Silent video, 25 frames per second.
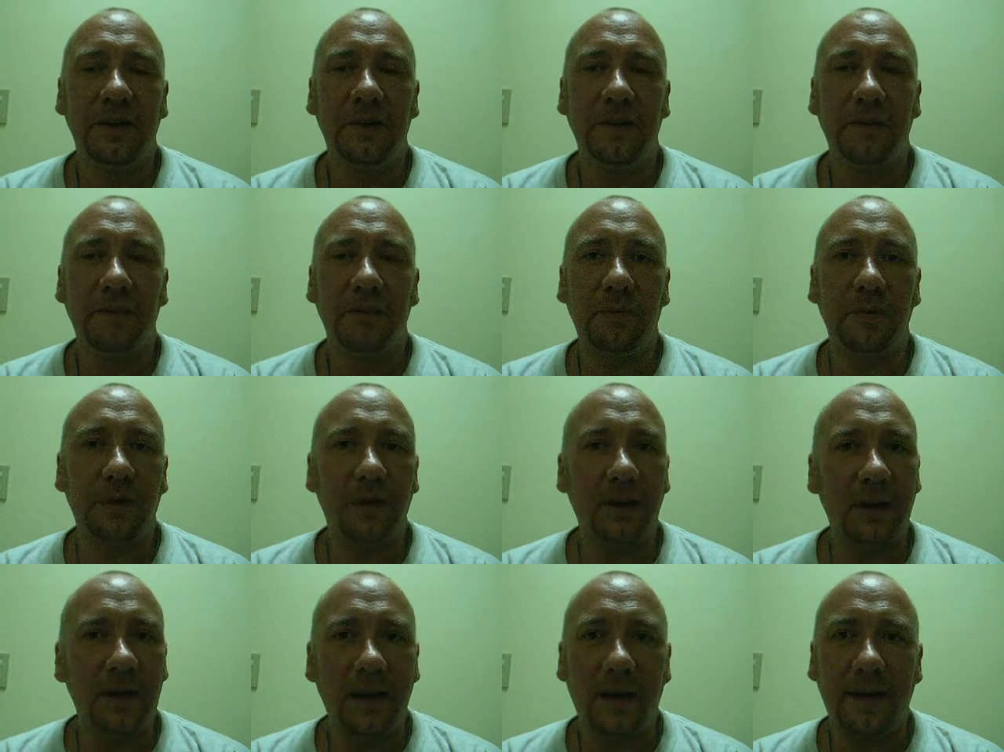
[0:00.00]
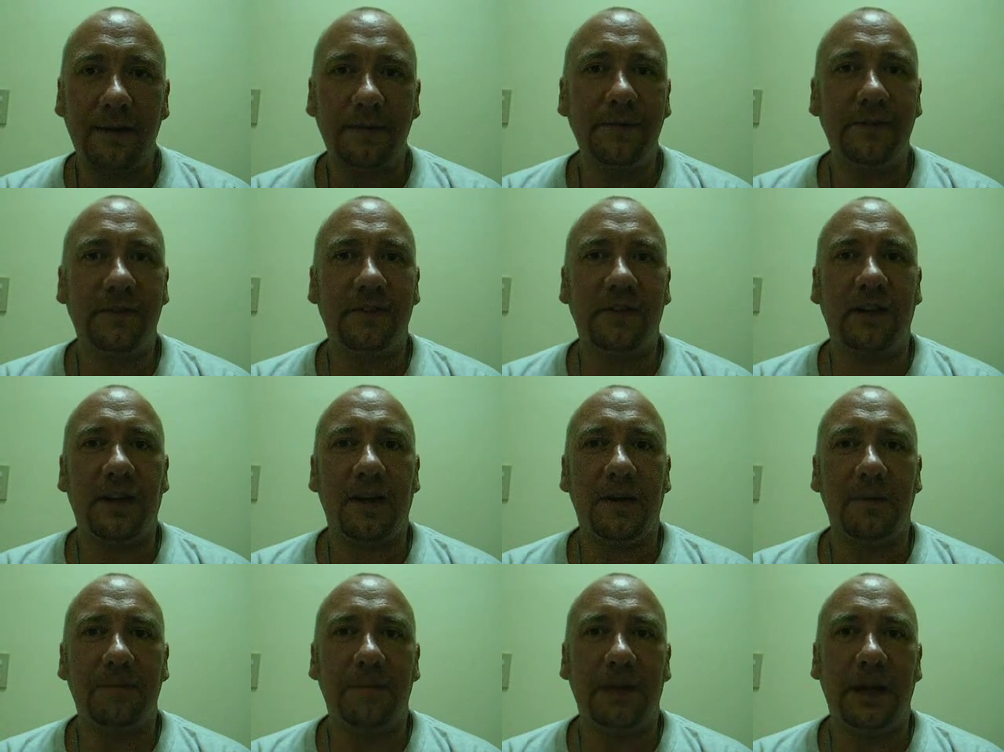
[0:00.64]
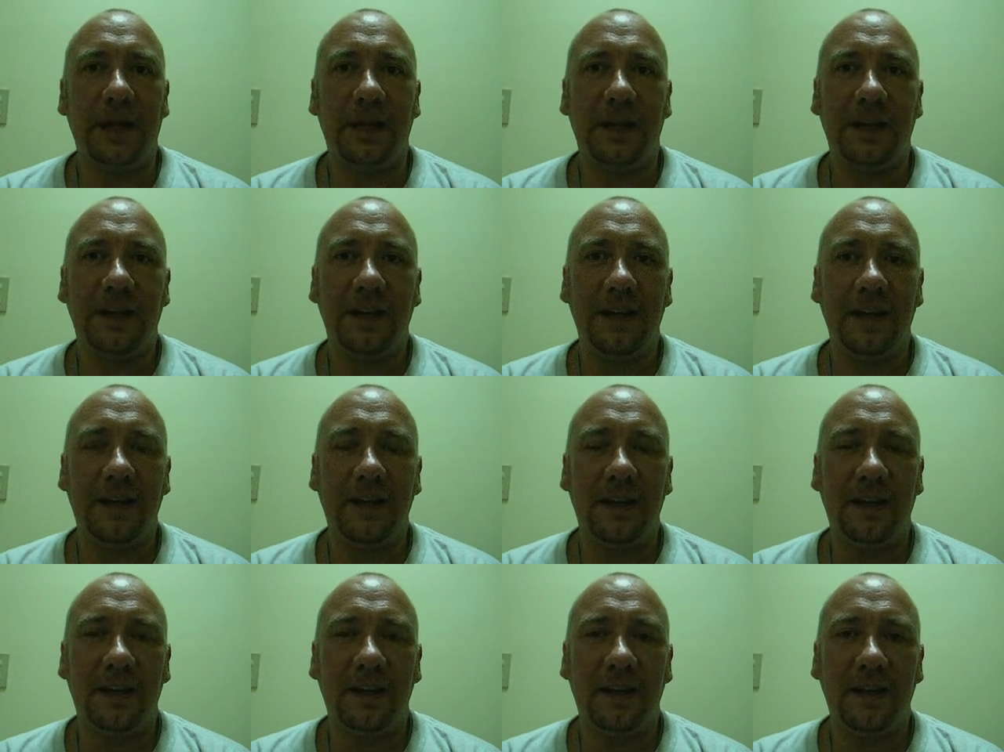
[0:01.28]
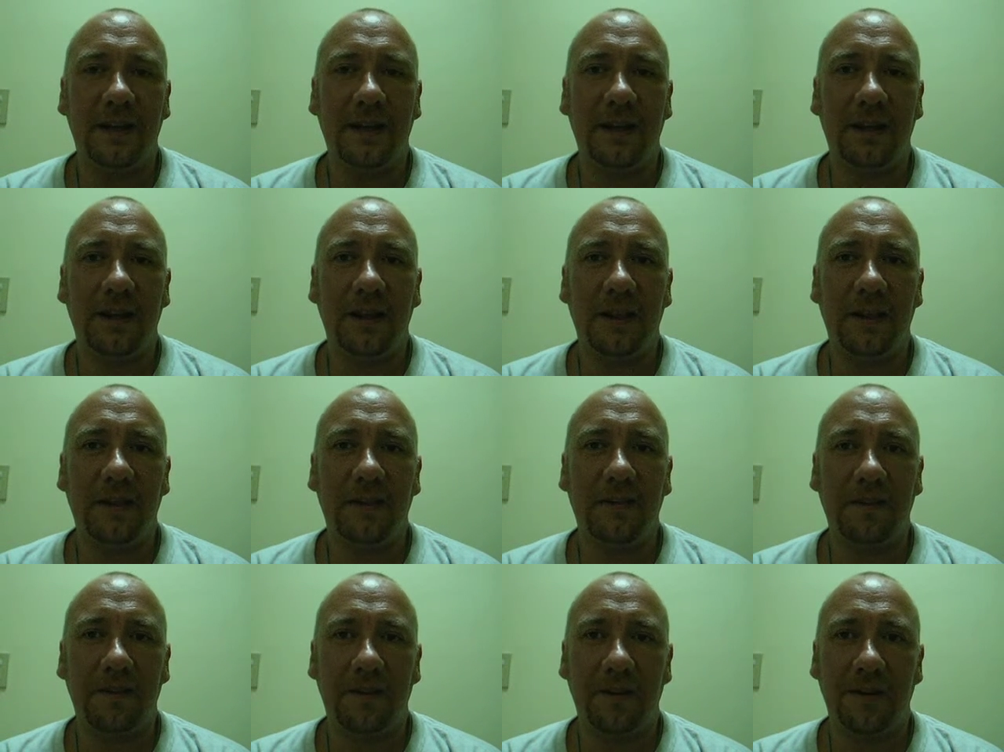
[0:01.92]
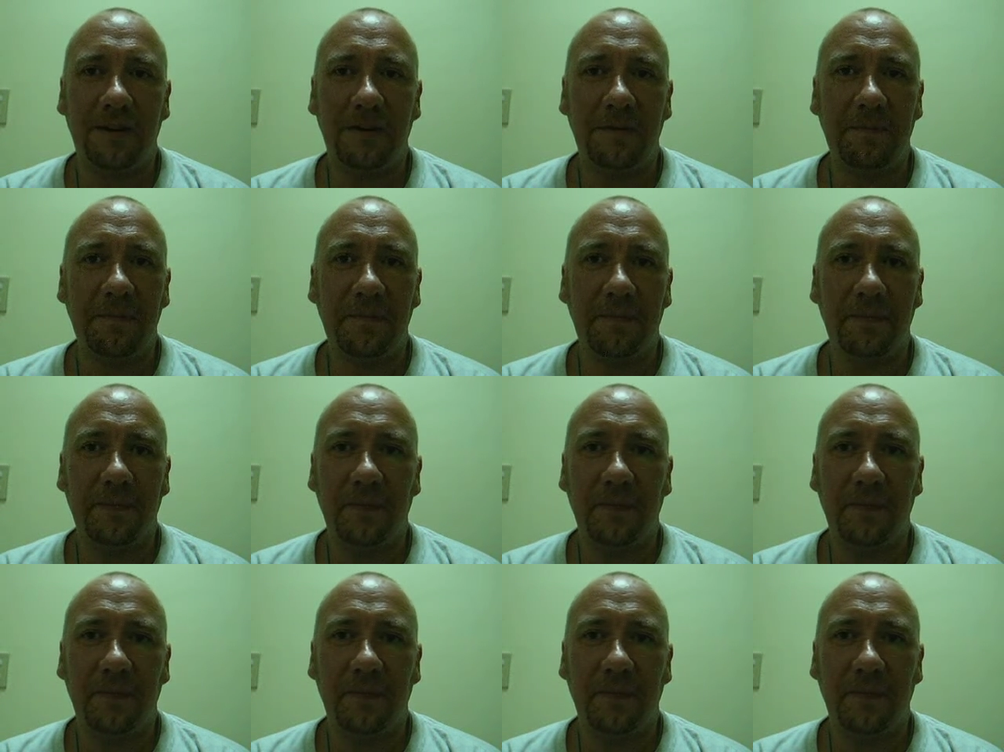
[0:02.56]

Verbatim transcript: would love to come back here another time.